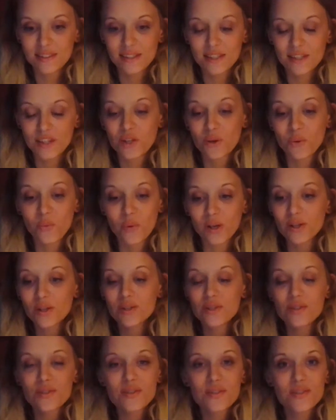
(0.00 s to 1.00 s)
The
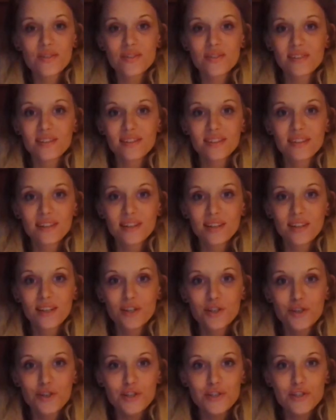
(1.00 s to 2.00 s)
words
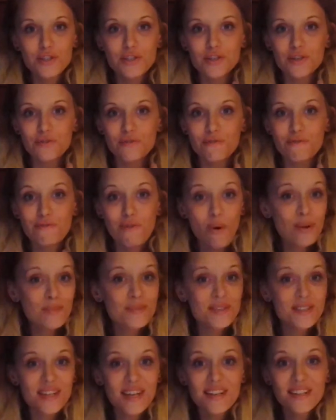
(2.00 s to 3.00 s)
just
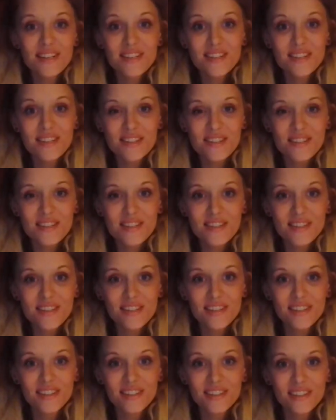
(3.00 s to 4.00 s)
form
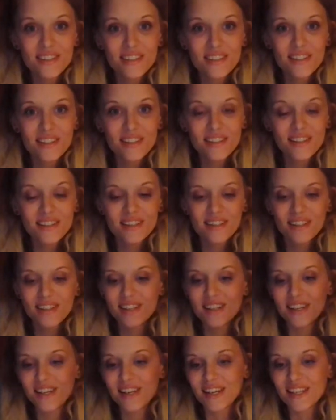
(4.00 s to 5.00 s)
sentences,
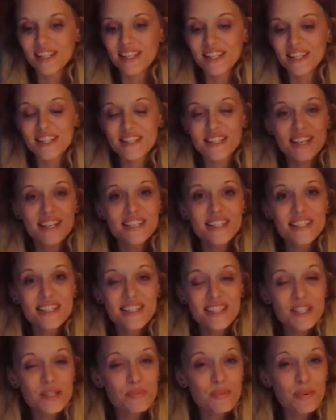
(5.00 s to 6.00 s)
and then the
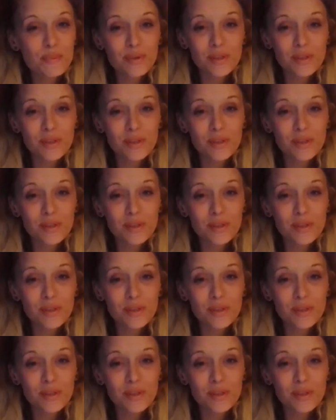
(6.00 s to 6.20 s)
sentences,